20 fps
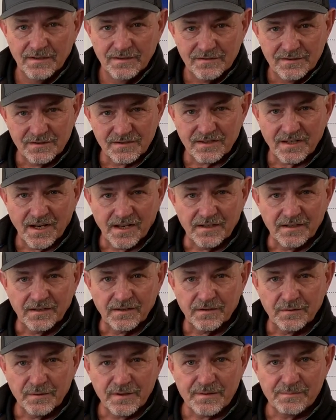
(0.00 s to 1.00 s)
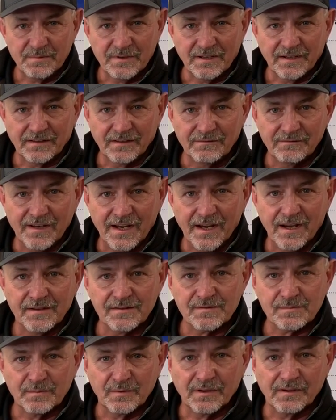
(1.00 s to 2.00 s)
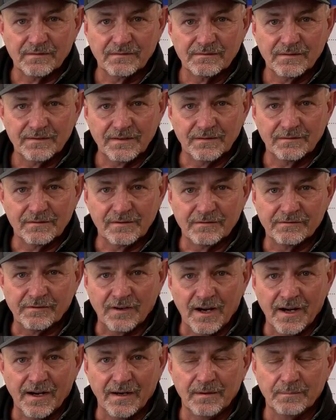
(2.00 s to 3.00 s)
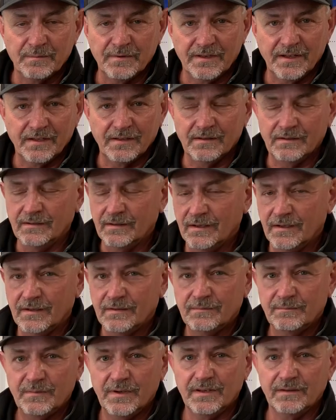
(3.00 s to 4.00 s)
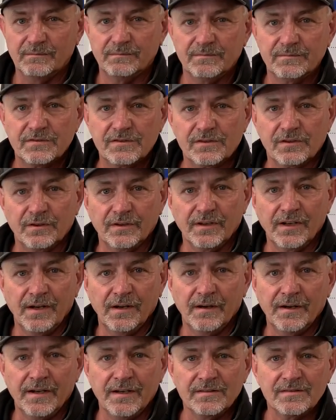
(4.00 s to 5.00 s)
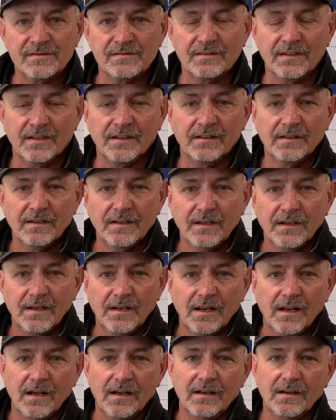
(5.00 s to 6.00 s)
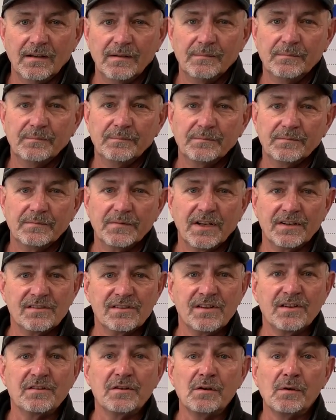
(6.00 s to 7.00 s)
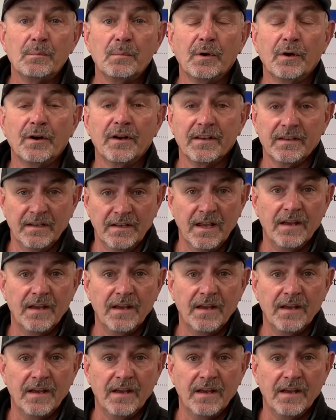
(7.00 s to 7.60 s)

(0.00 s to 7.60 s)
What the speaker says: just kind of creeping advancement of the fire in certain areas that continue to burn in the